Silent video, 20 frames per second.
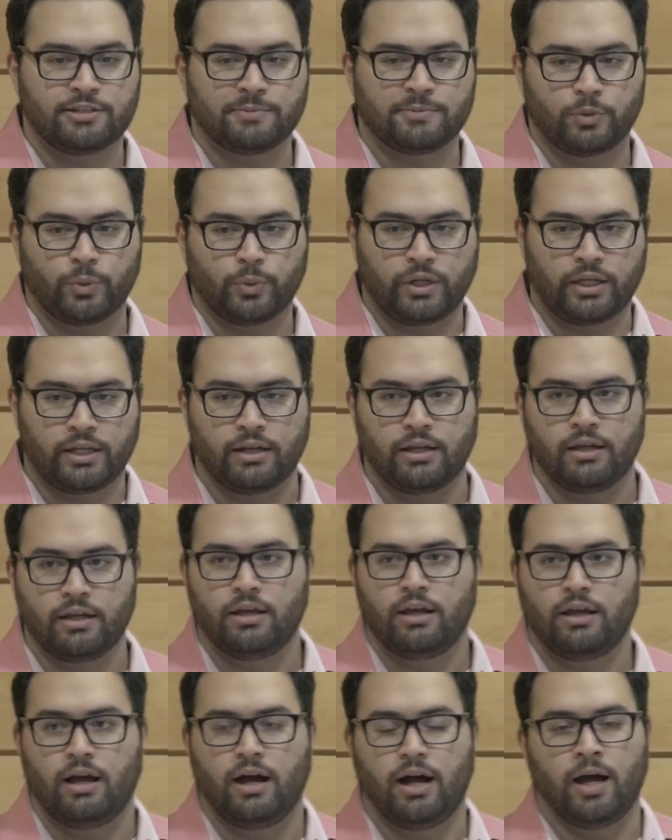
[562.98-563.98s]
between
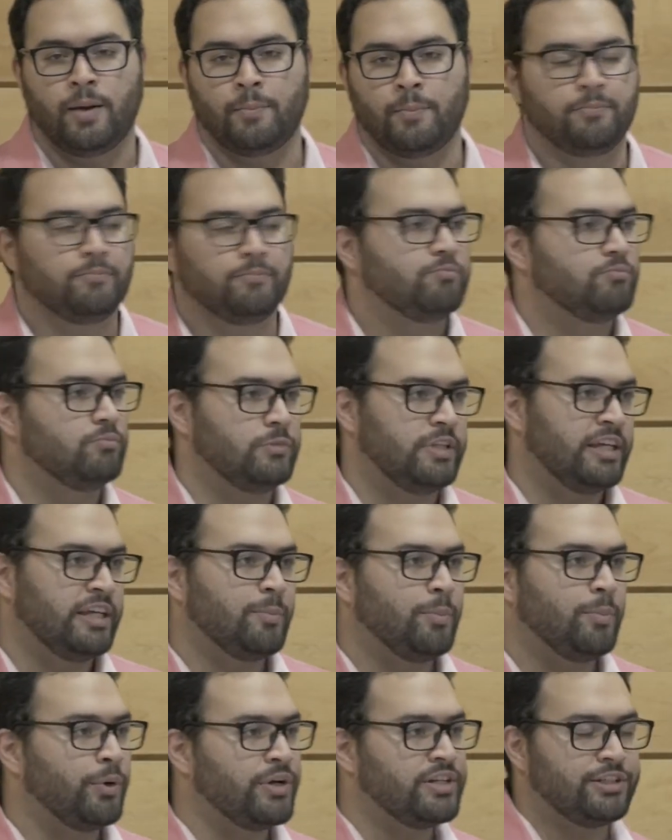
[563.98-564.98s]
data
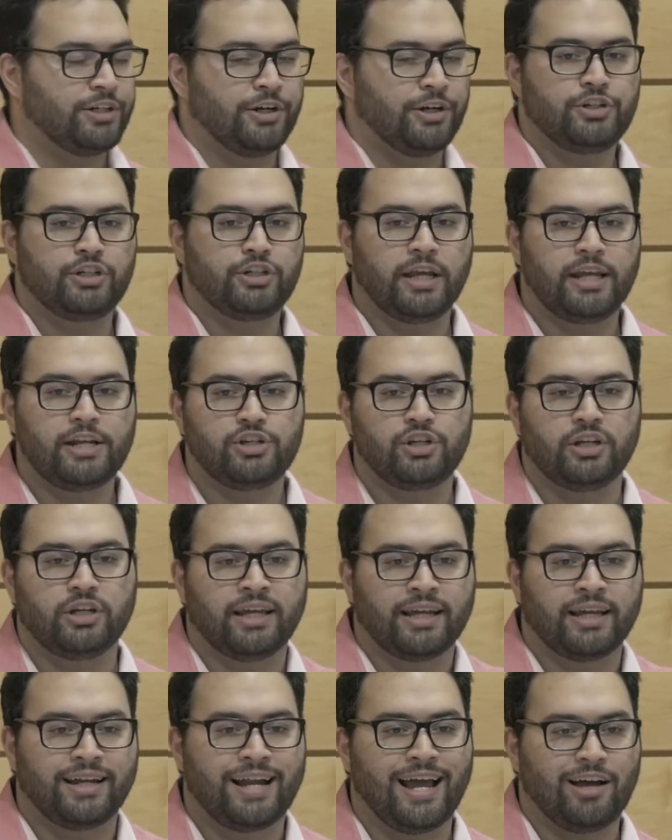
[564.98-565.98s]
points that are
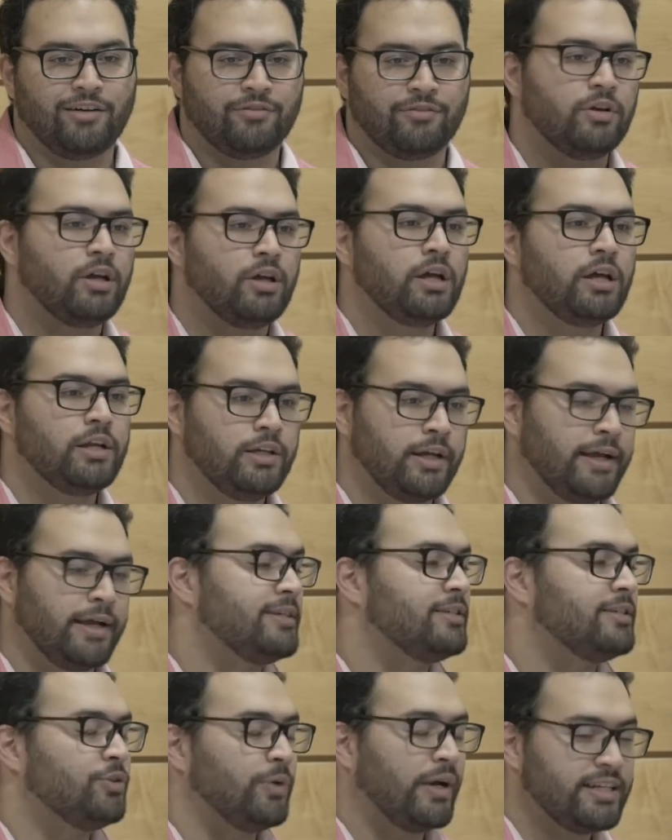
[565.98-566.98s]
changing and have
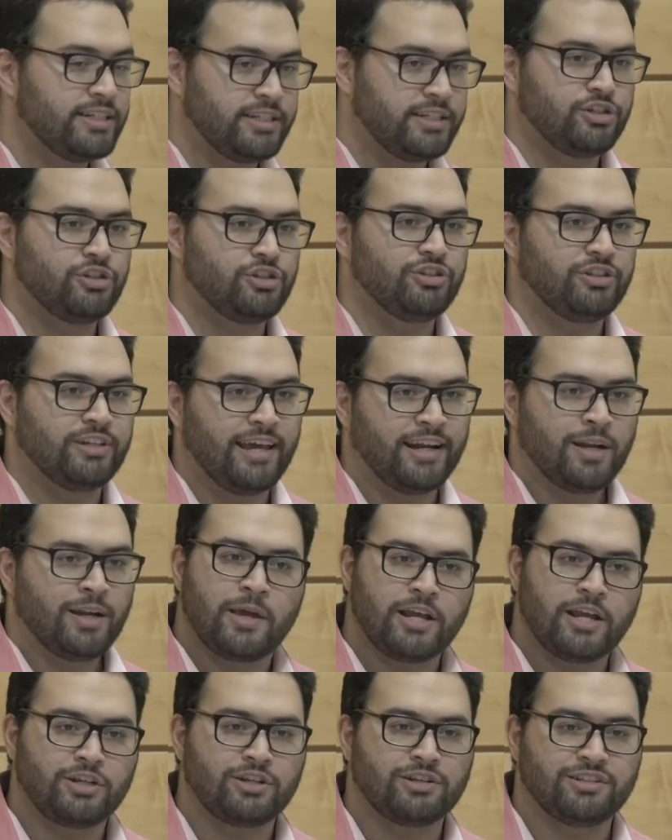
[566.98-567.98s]
nice transitions and
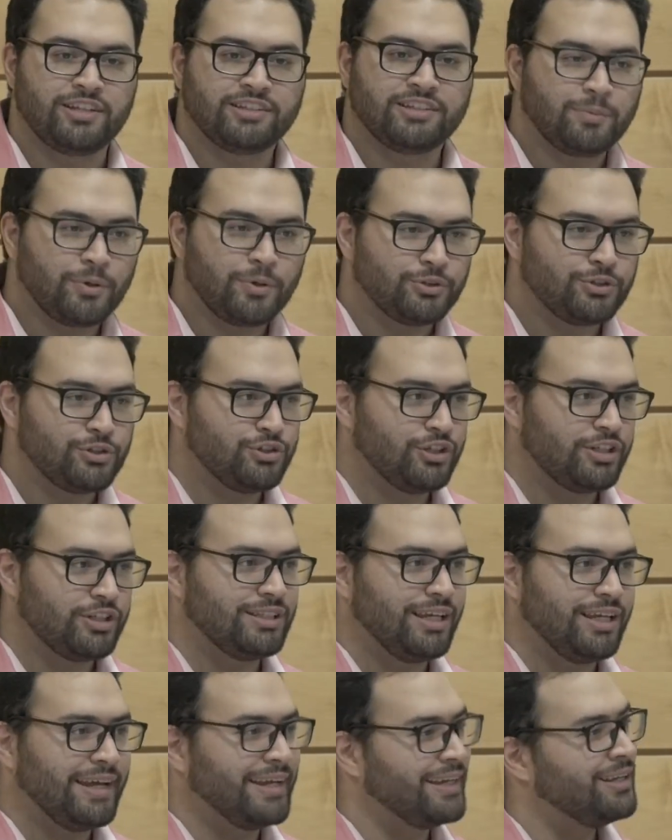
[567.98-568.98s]
animations, as opposed to just
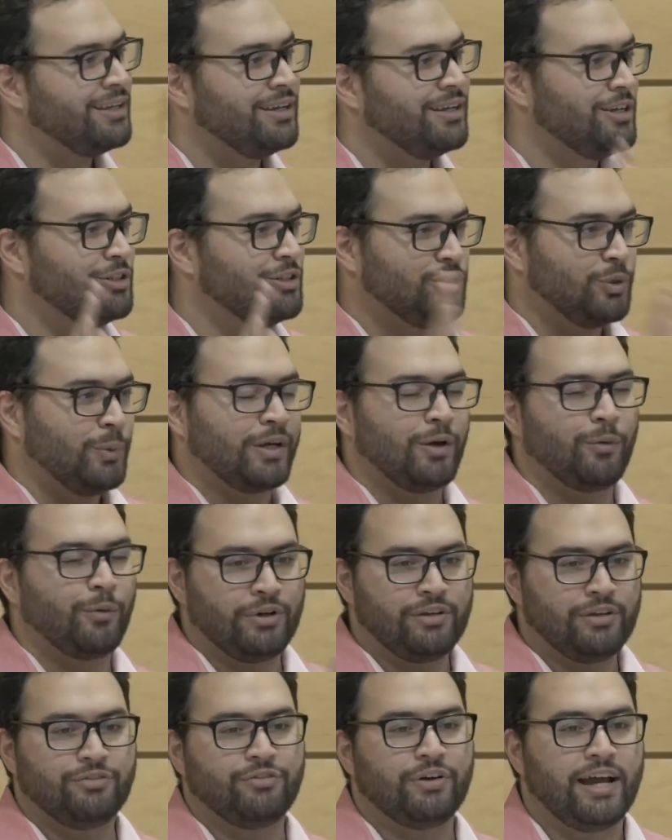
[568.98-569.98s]
doing a
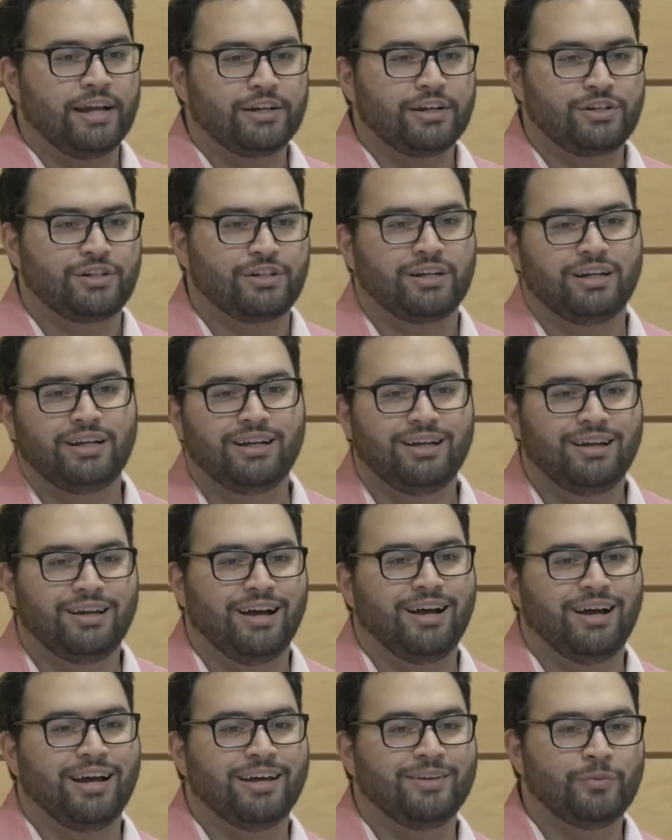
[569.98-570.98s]
refresh
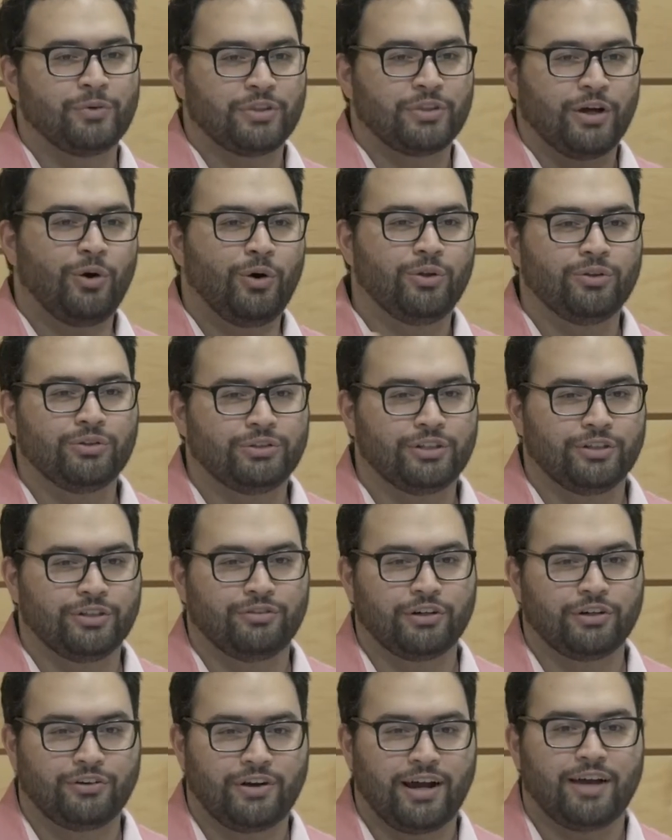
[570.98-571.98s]
and with a whole
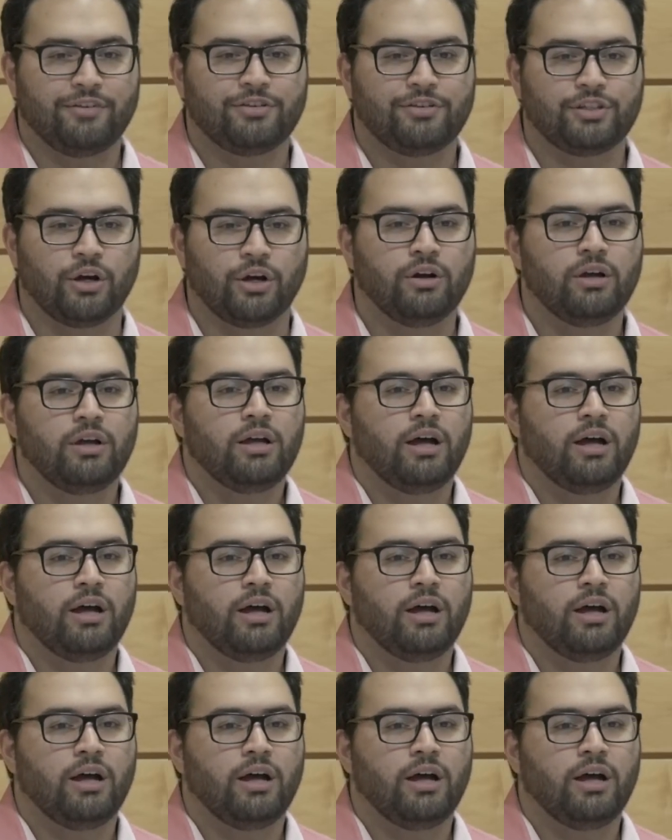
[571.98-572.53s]
different graph. So